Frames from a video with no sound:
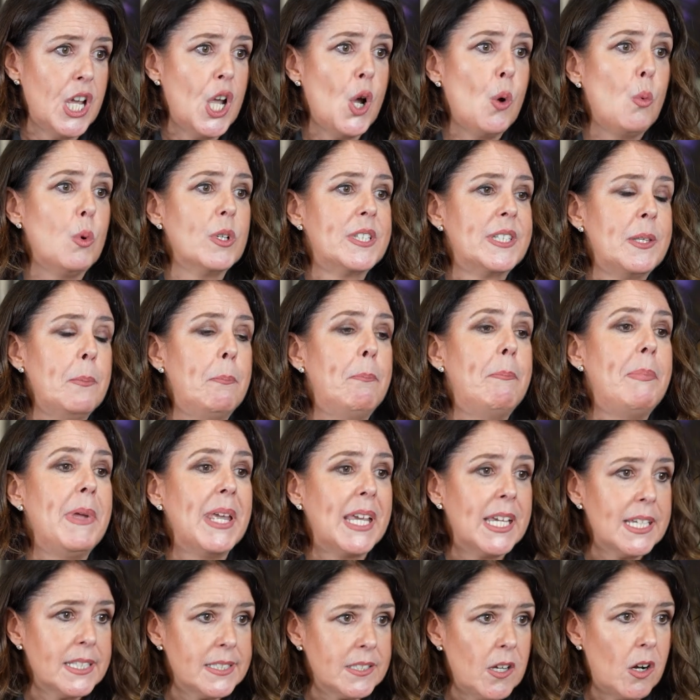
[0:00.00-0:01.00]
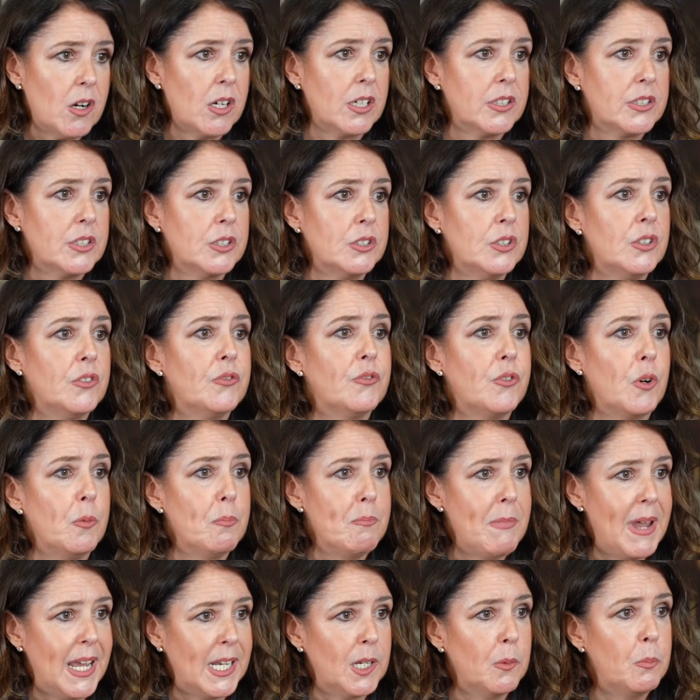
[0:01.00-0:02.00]
was the biggest hurdle for
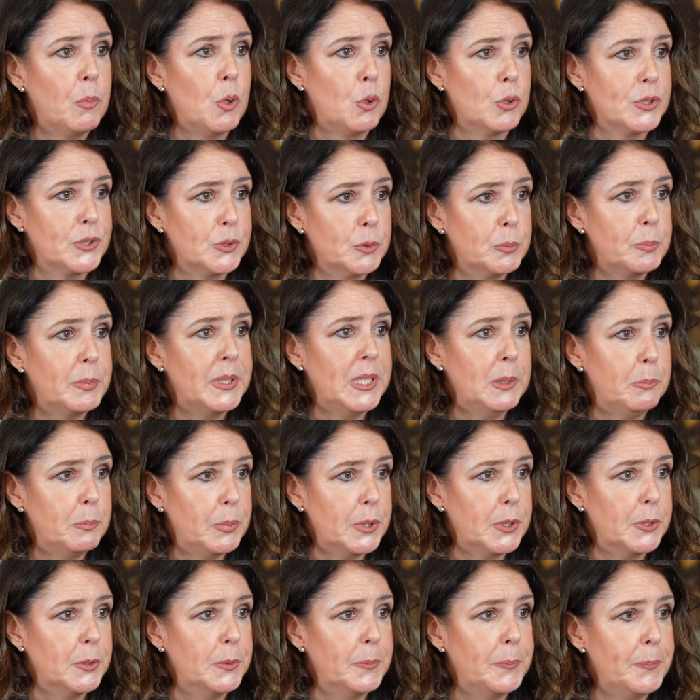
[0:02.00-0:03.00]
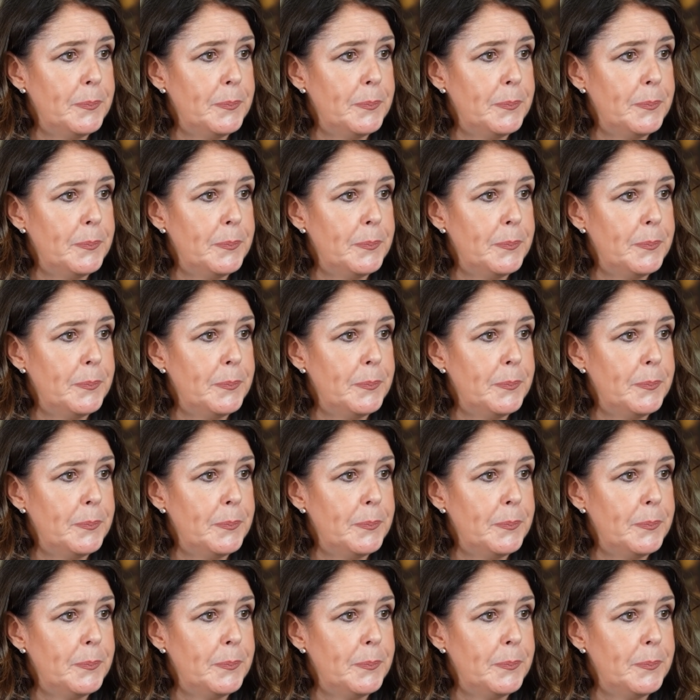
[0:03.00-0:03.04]
menopausal people.